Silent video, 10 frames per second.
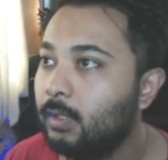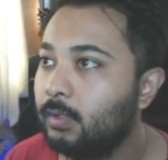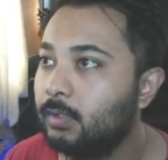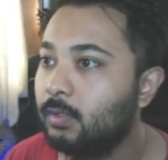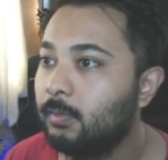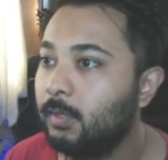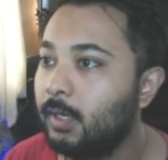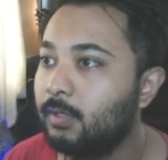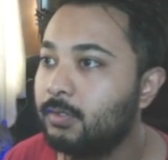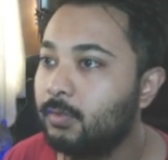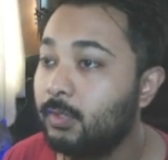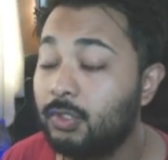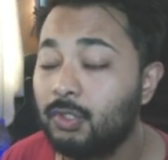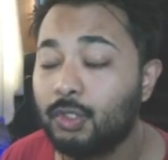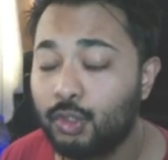there's gonna be another Stone
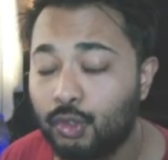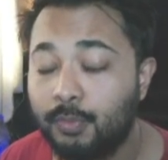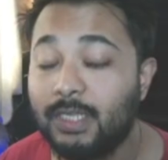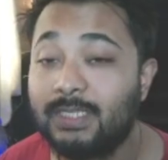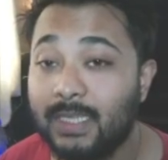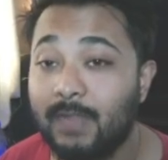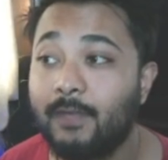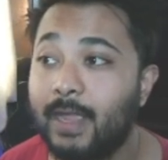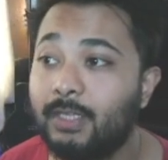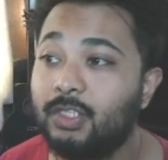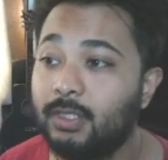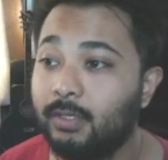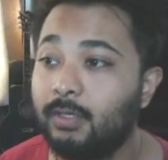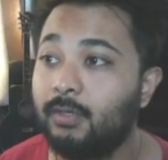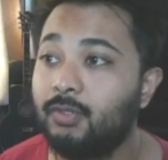Edge. Just to be safe, I
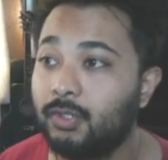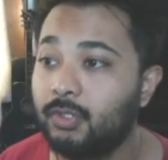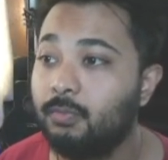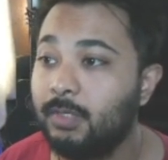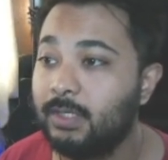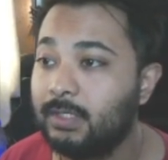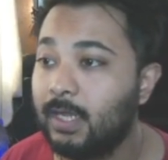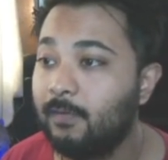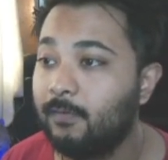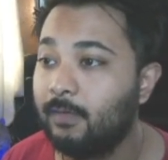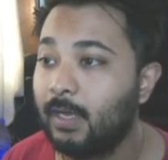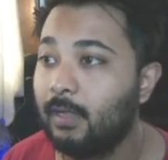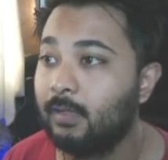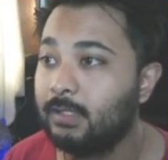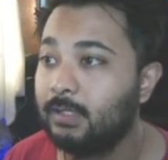shielded there, just to be safe.
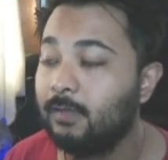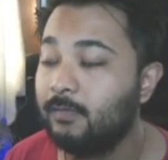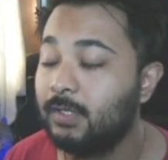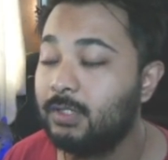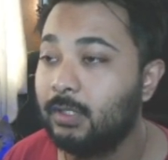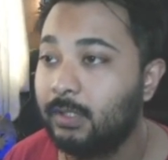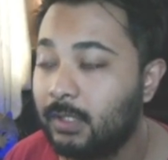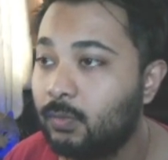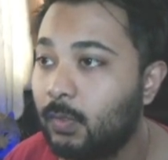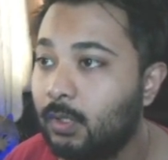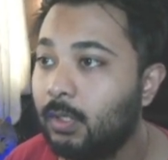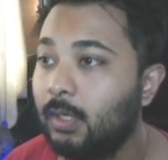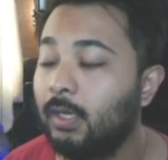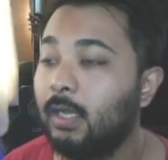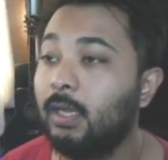Now let's see if they shield this one.
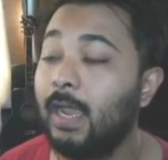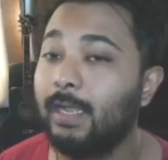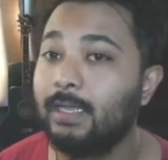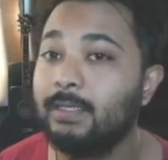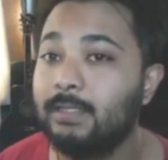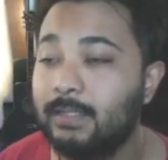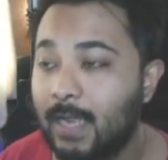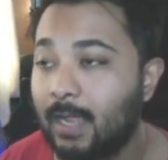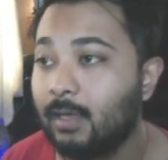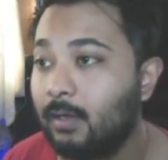And I can tank